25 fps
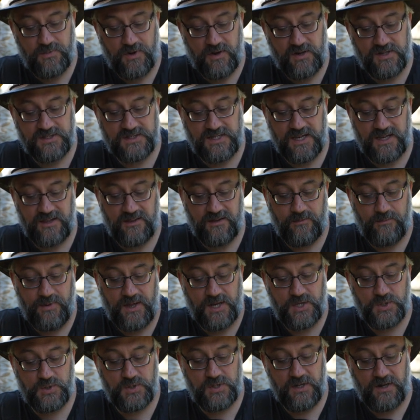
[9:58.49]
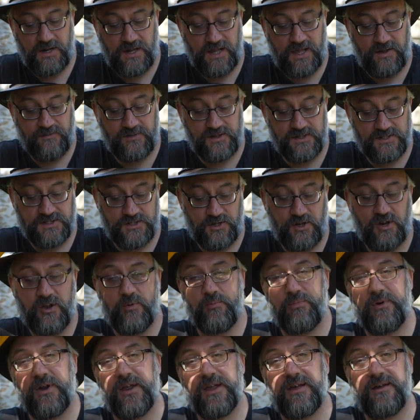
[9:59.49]
box and the battery, I have a
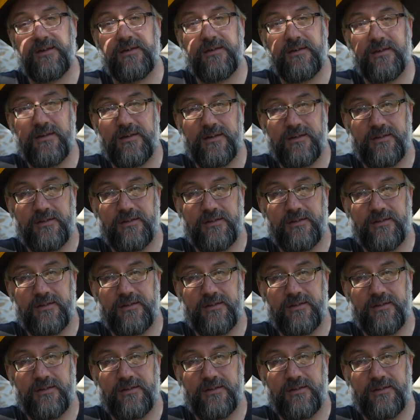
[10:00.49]
circuit breaker.